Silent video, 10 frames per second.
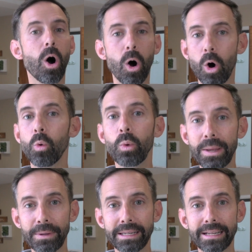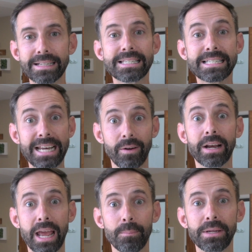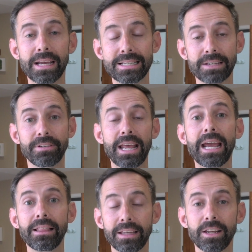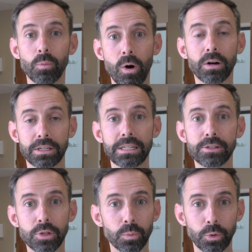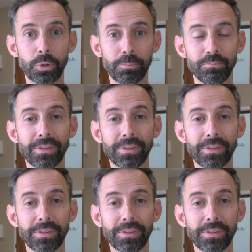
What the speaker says: all women, staring at me as if an alien had walked into the room.